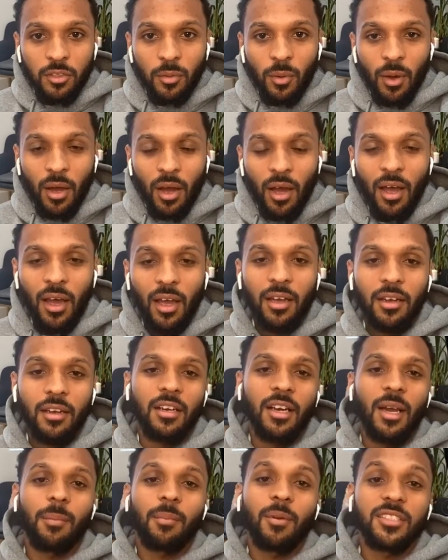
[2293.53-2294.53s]
I hire young
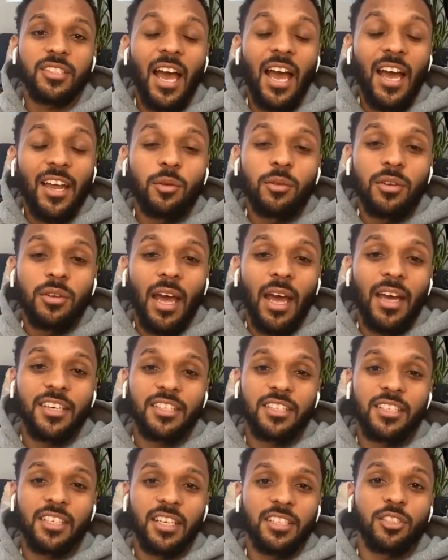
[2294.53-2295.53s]
applicants? I don't actually.